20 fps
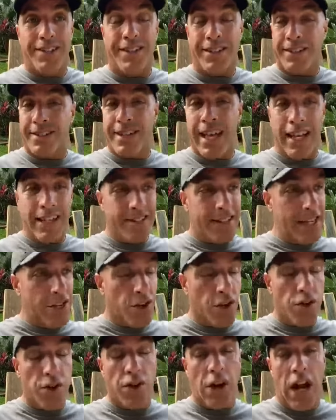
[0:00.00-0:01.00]
success
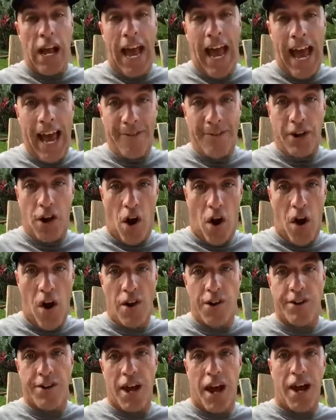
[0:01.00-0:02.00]
and you're having a
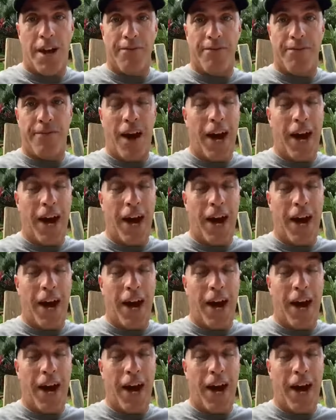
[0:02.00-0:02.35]
hard time